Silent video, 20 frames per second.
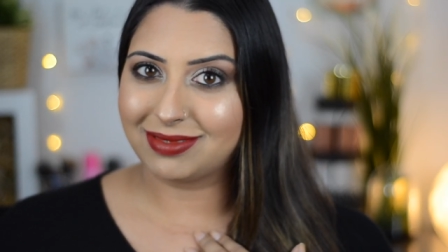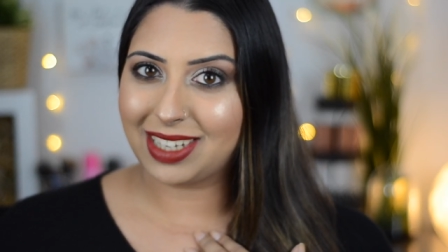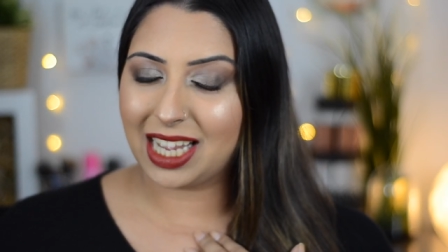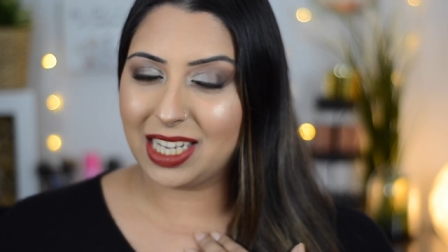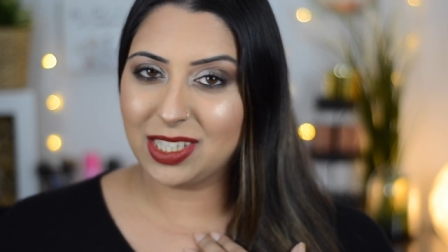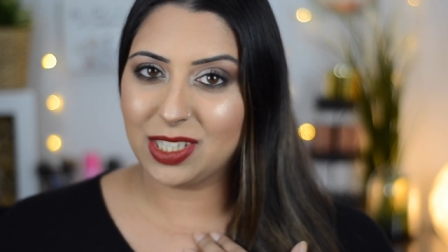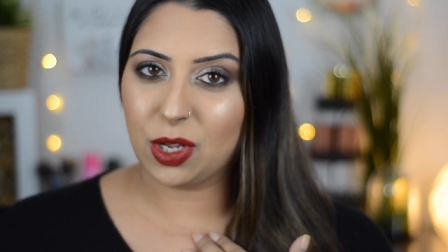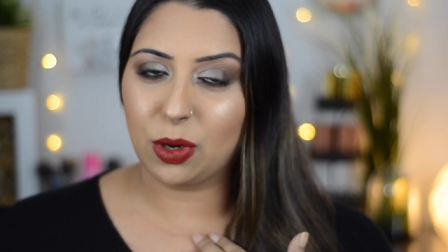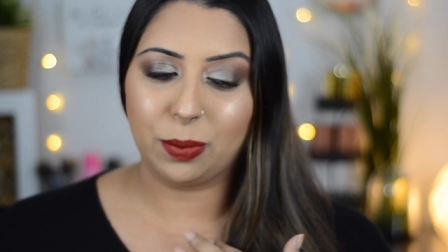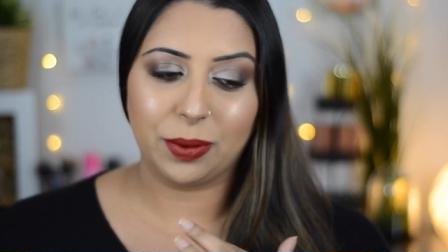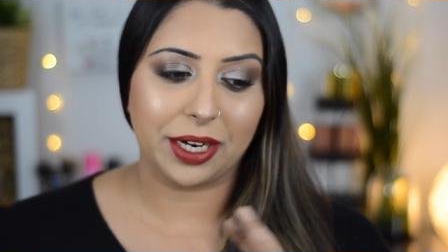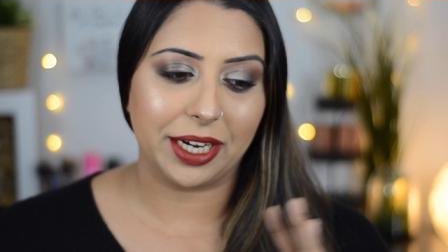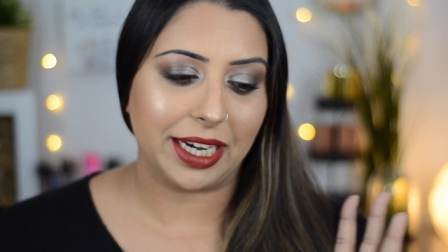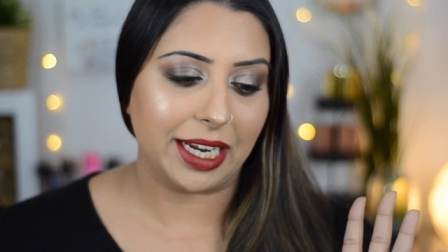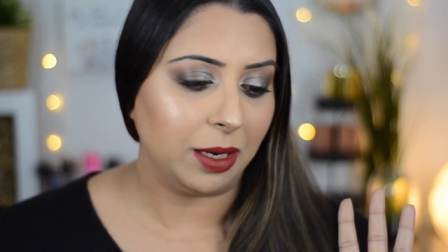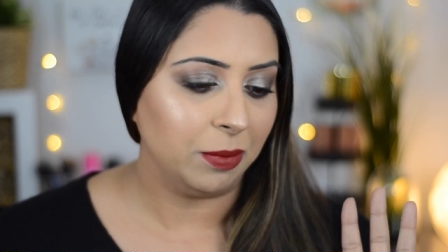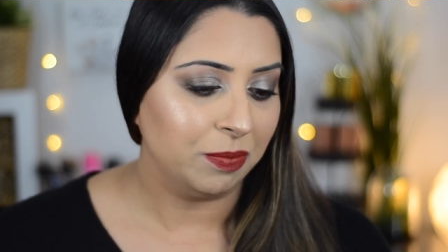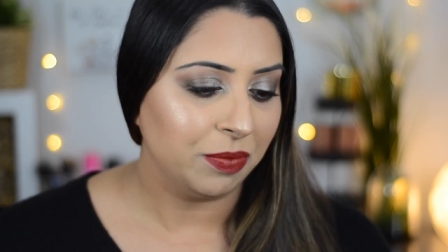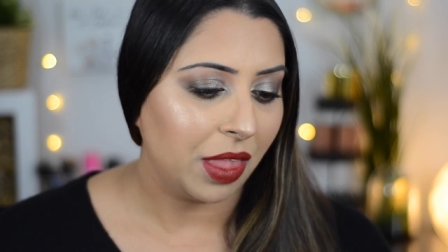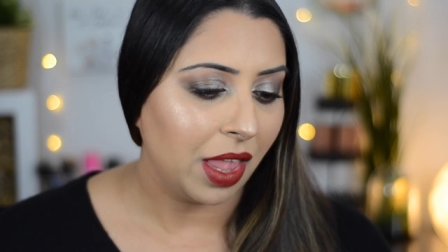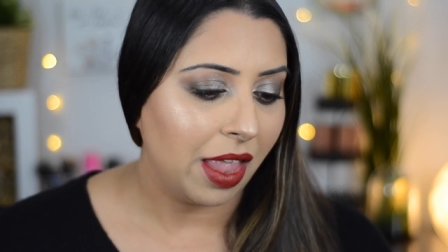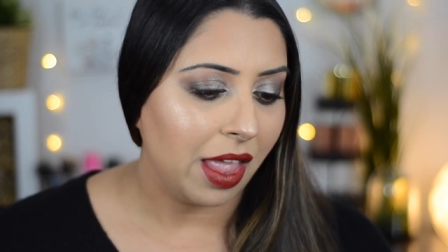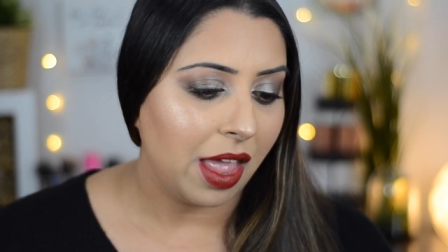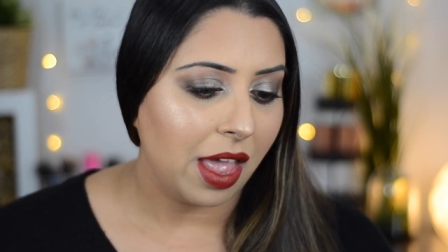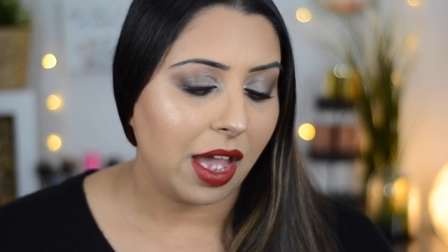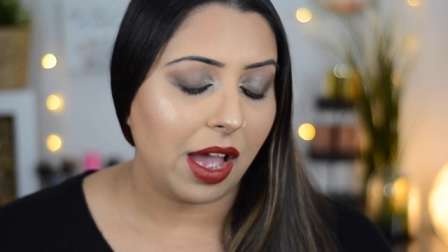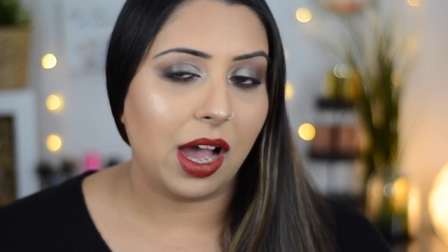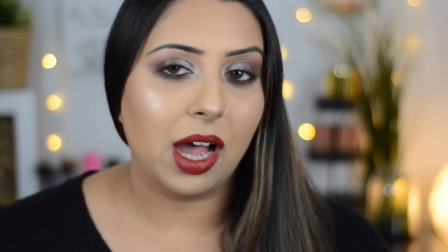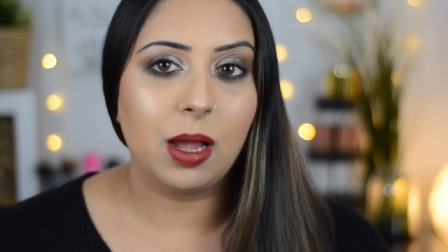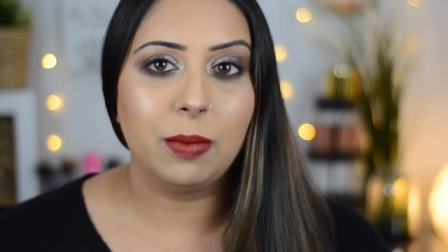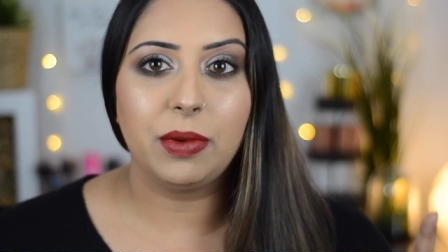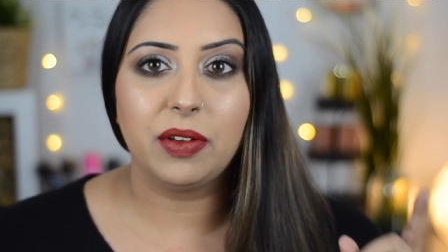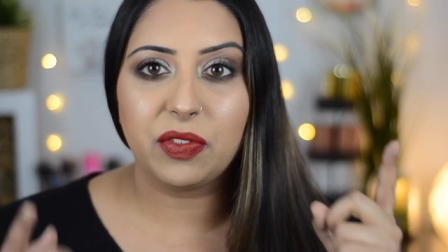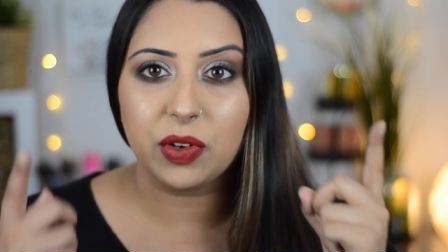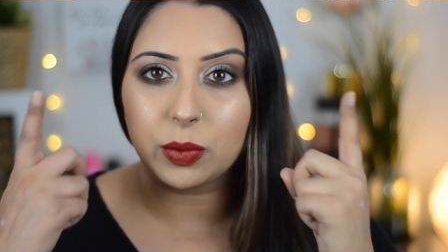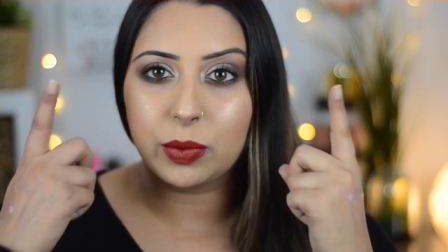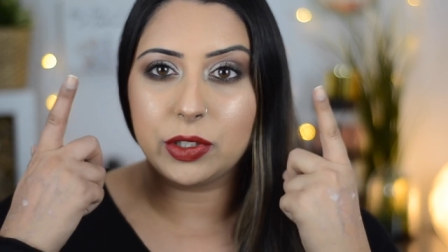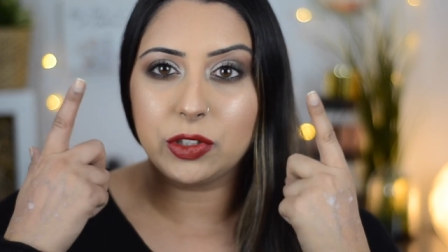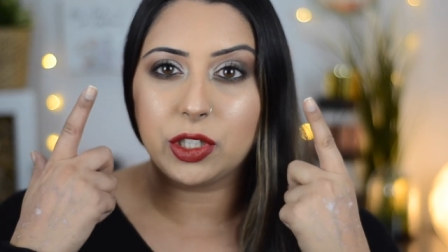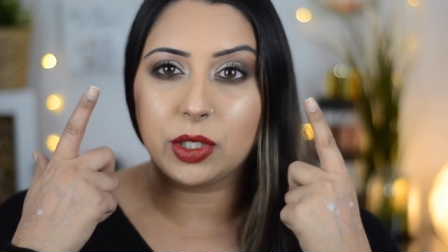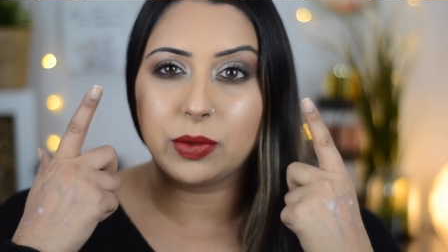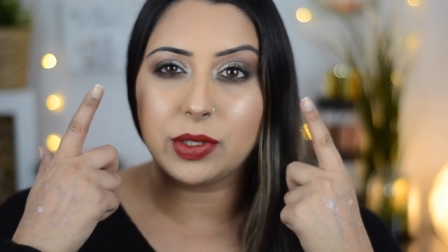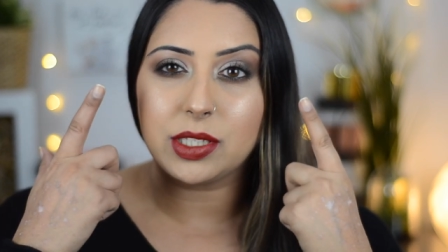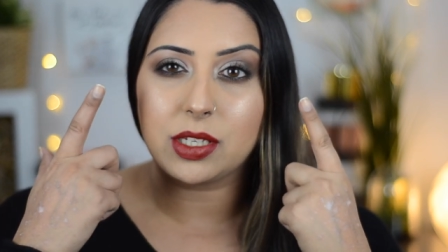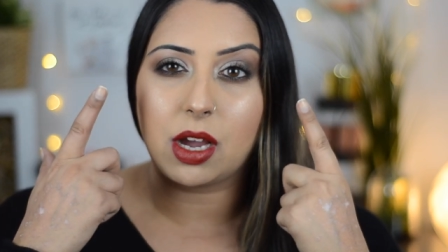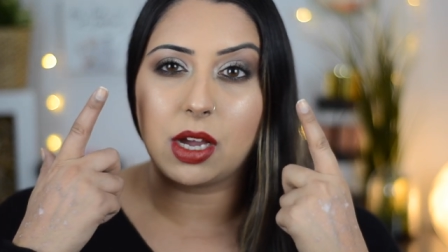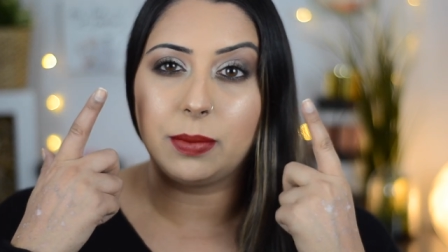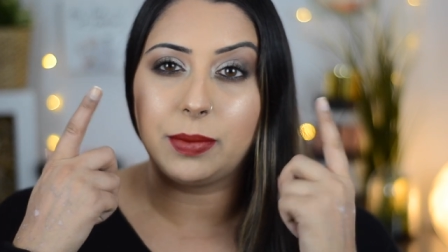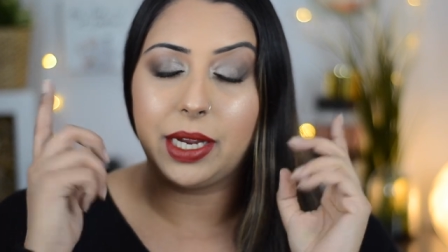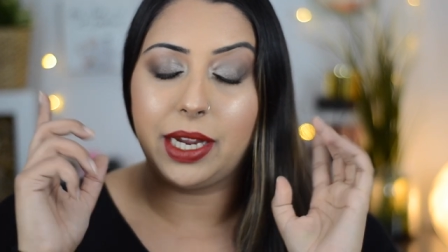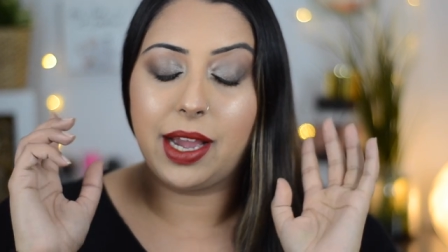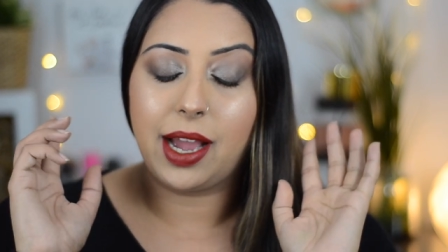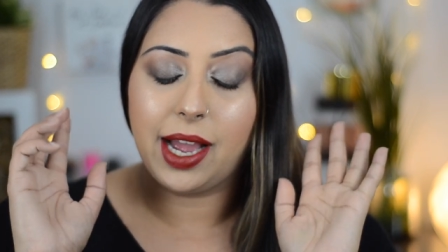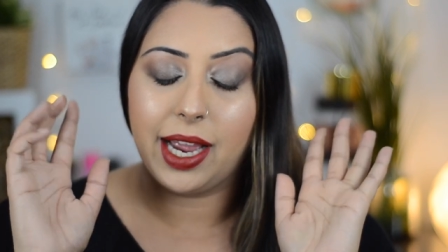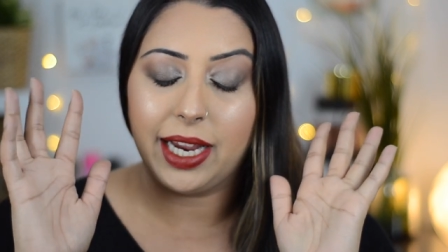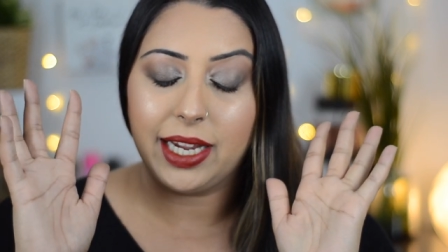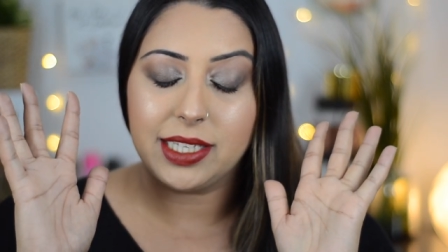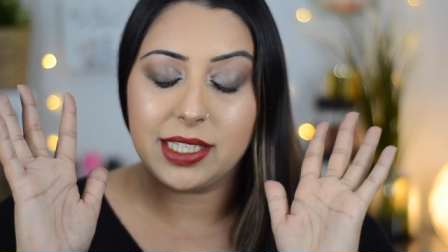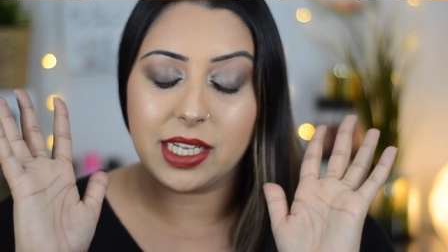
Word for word: It's so pretty. If you're wondering what's on my eyes,